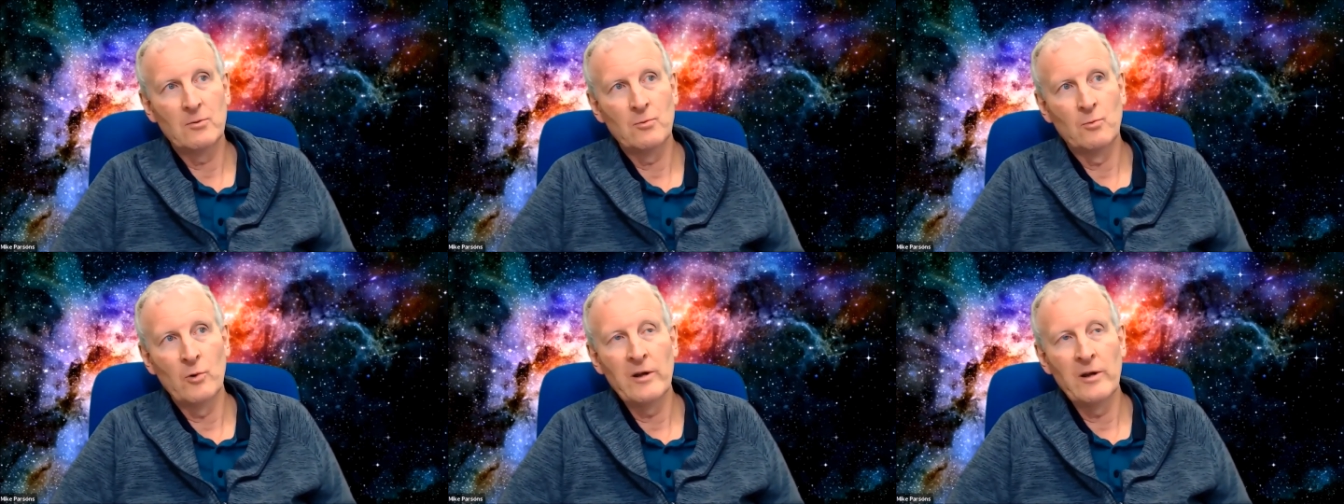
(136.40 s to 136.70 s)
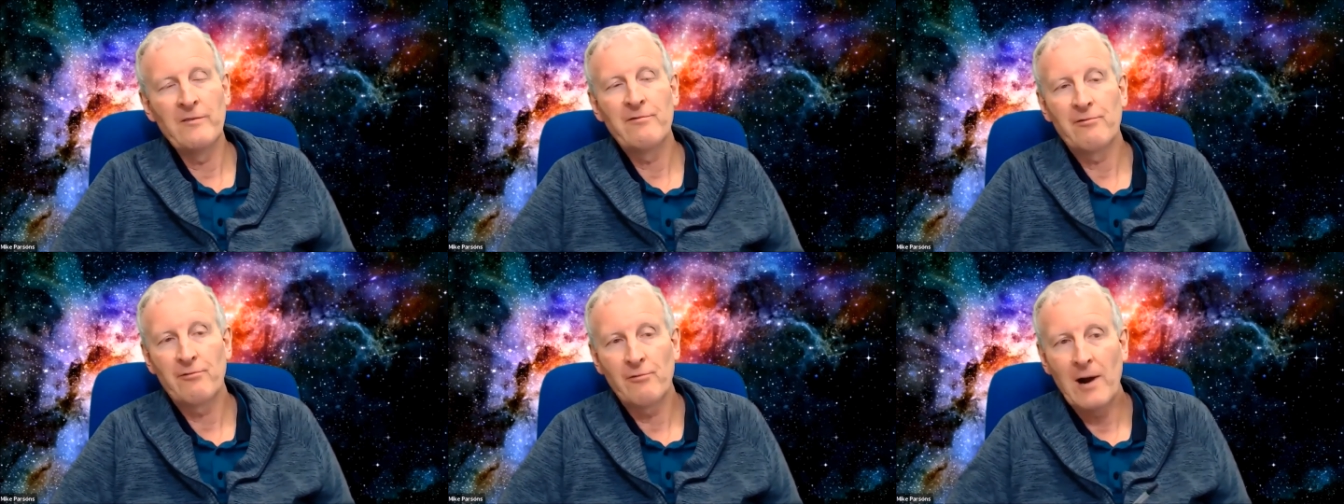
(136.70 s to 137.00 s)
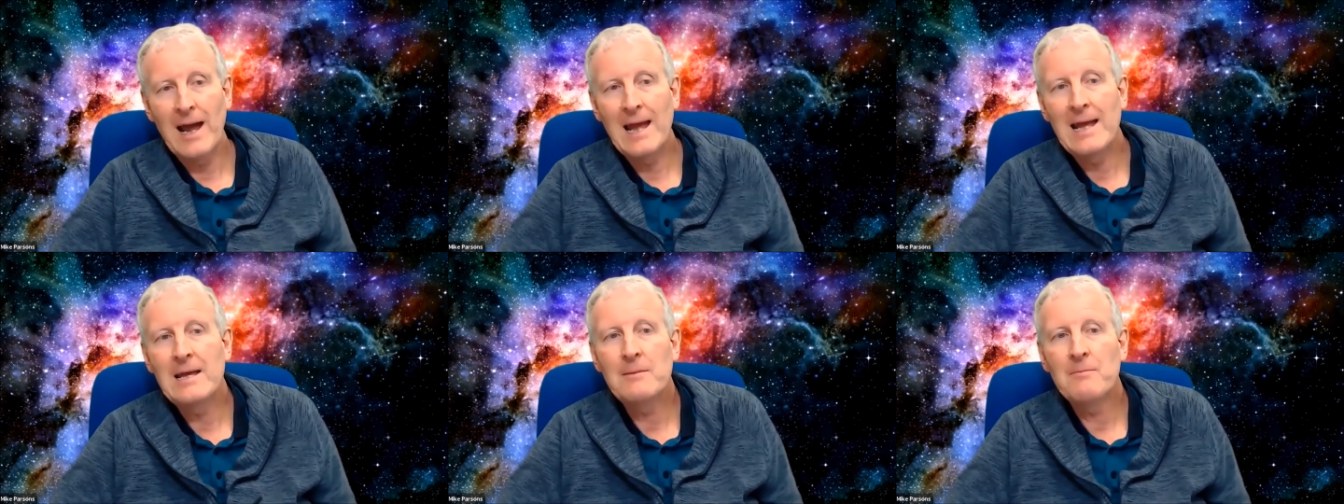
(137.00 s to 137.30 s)
we
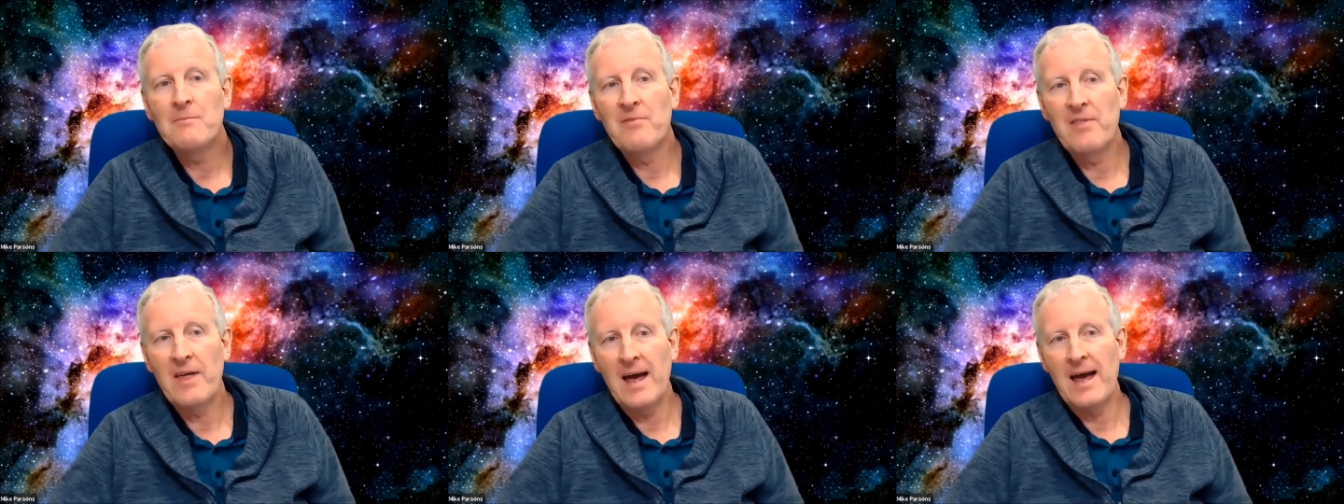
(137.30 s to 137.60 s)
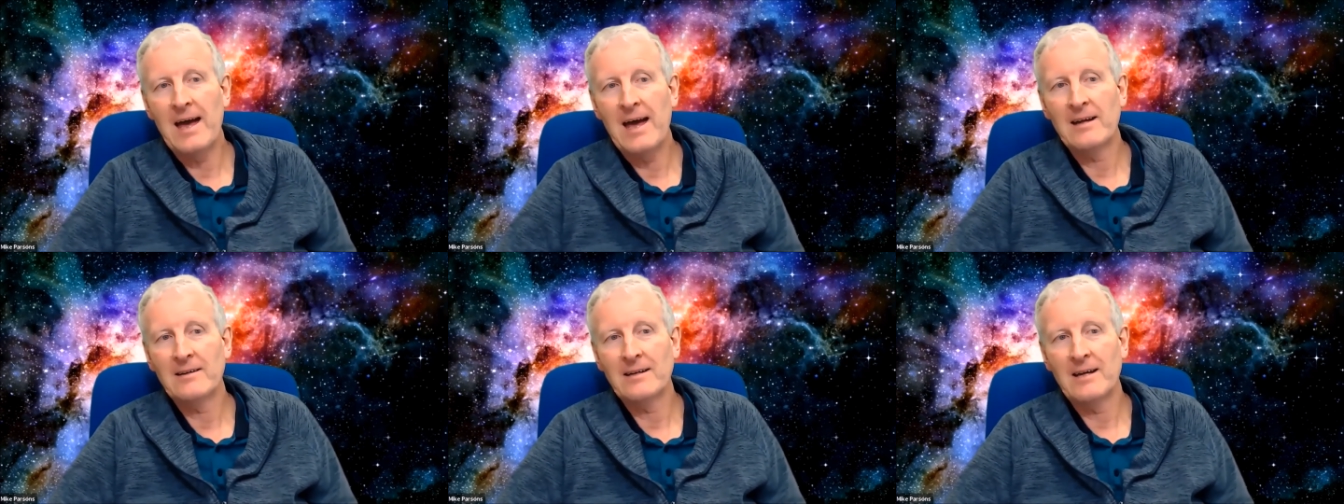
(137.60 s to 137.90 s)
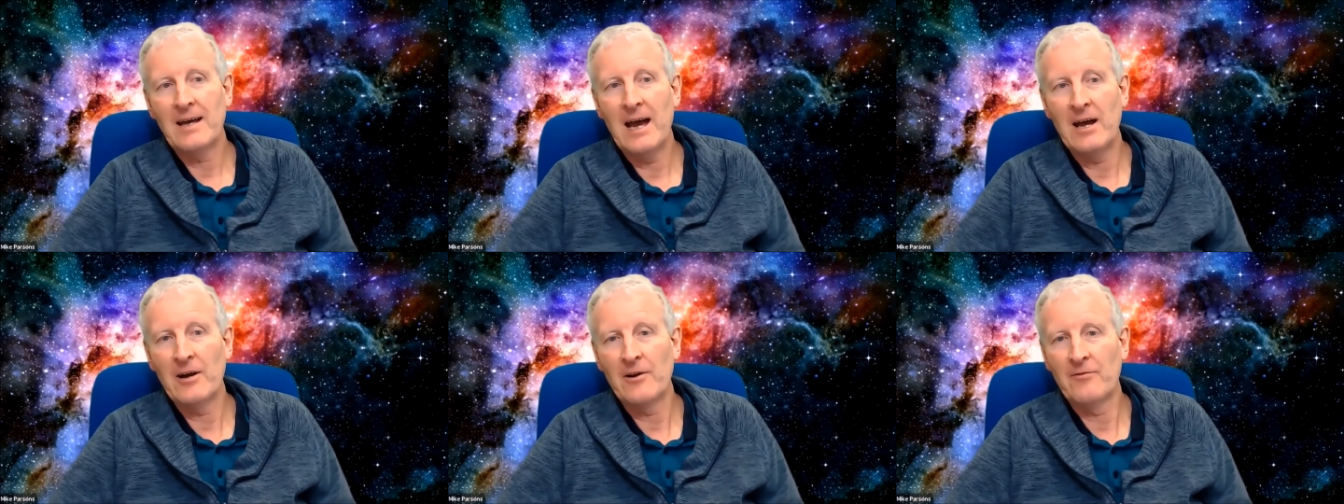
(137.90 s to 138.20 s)
frame that
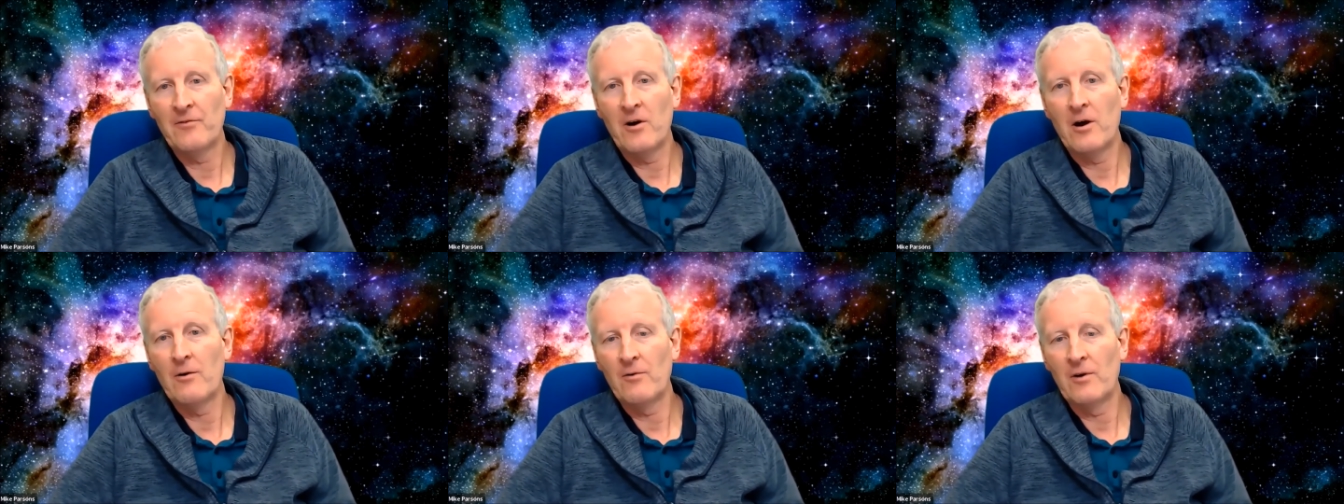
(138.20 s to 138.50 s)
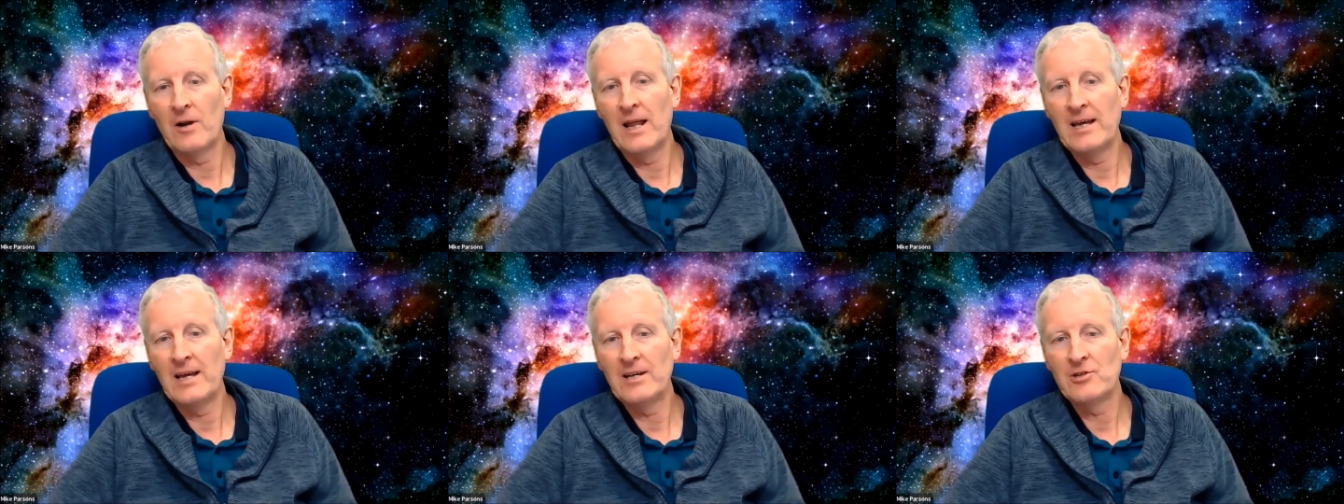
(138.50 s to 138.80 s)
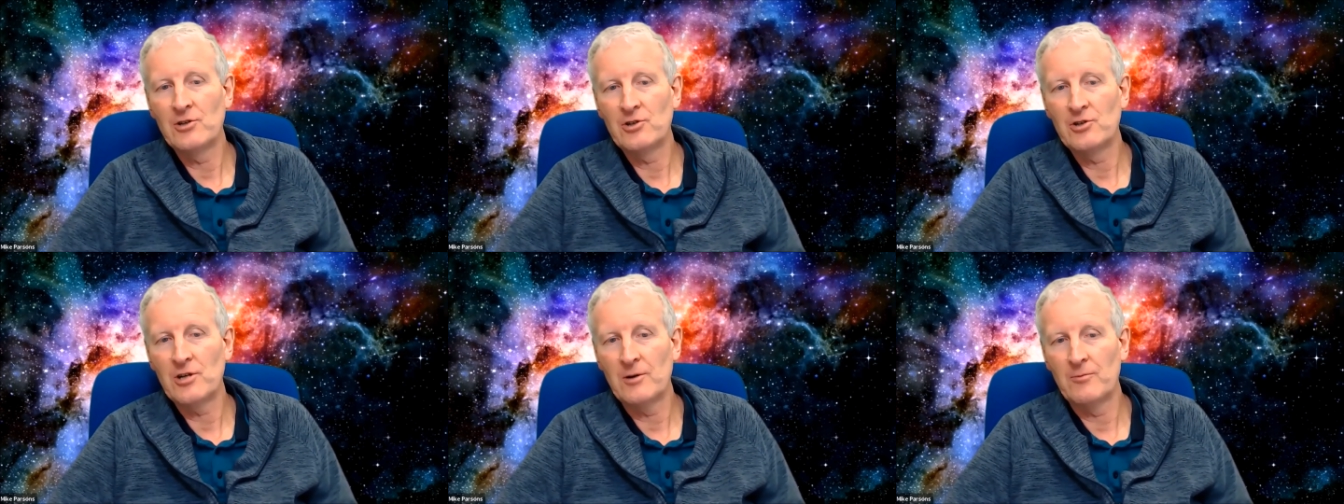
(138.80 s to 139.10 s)
out of our
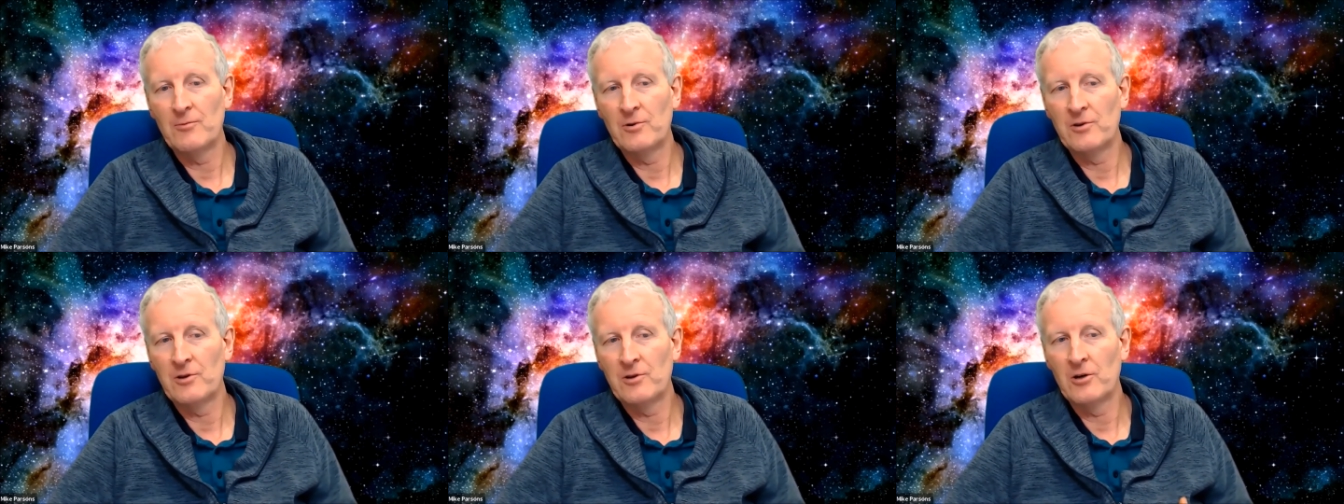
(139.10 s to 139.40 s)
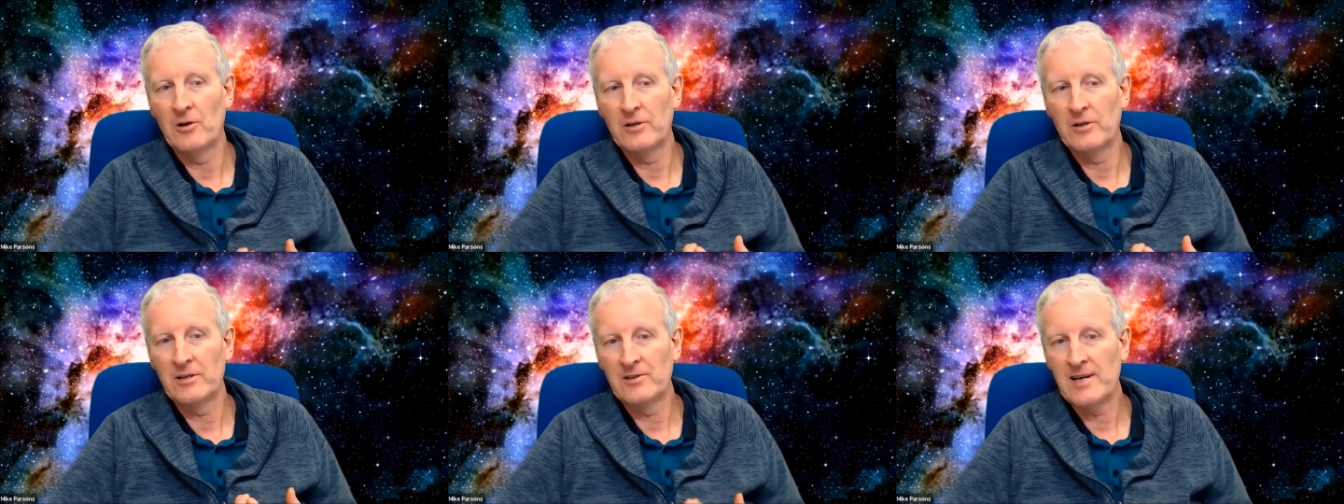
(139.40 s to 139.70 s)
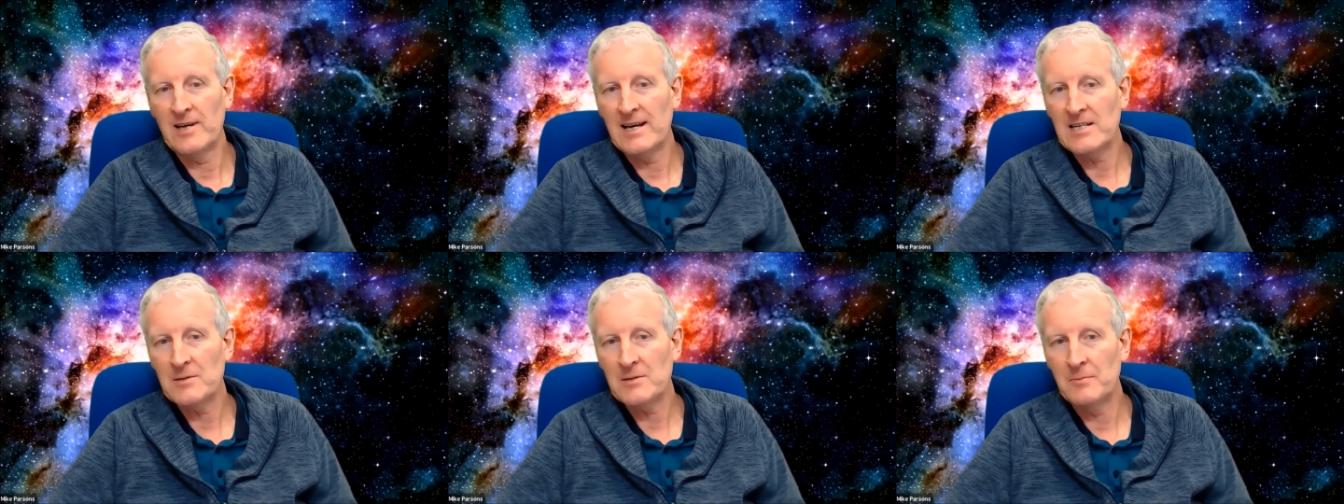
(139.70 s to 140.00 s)
relationship with God and
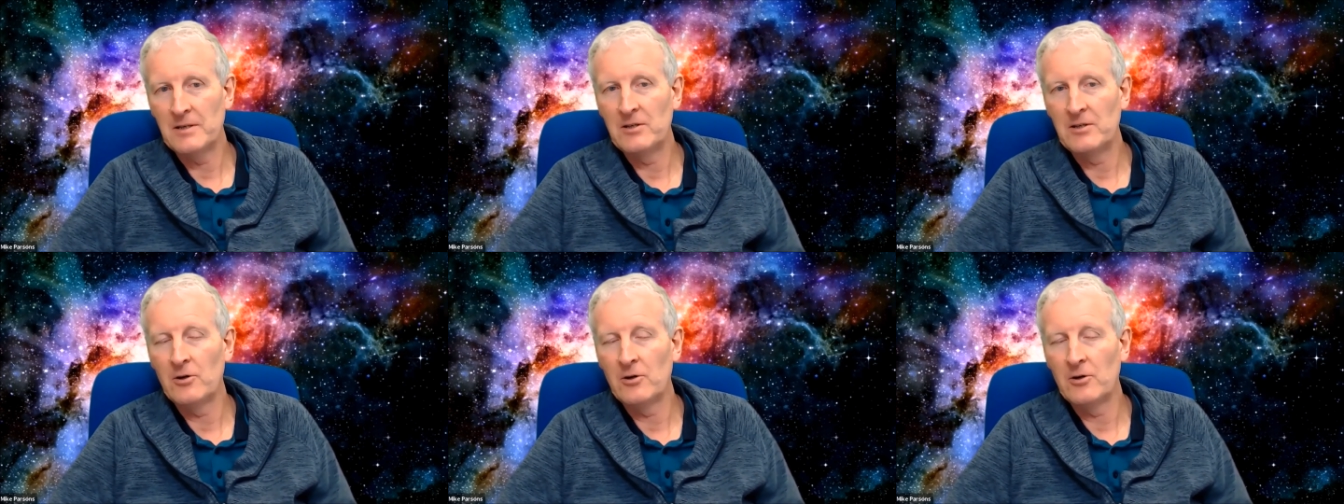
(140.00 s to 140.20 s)
testimony,